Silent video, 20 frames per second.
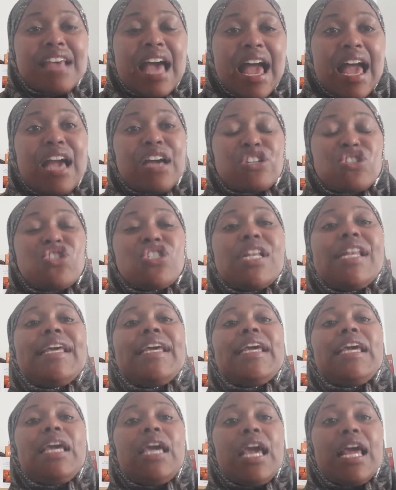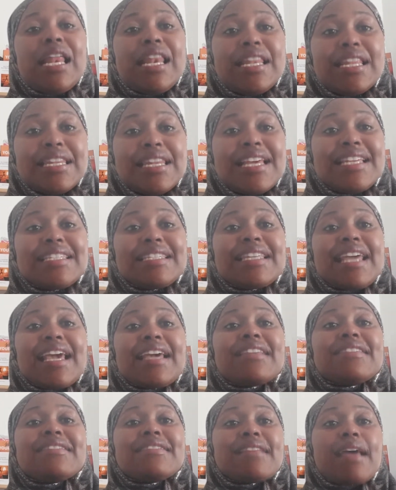actually, let's take
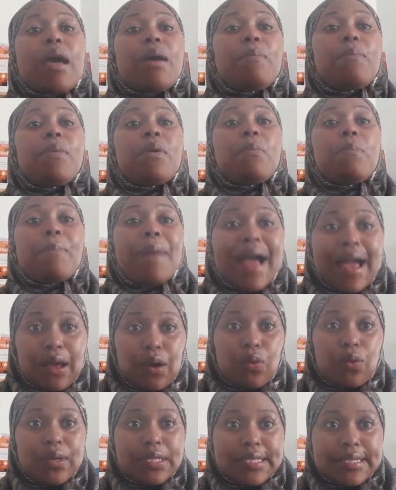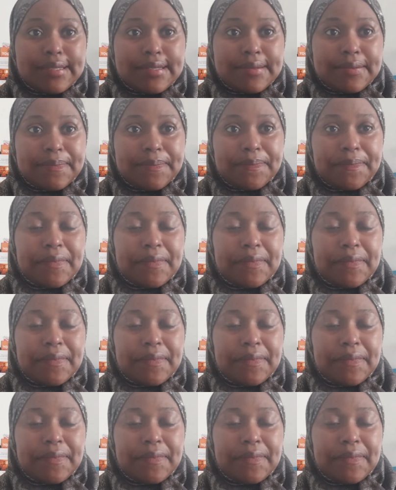a step backwards.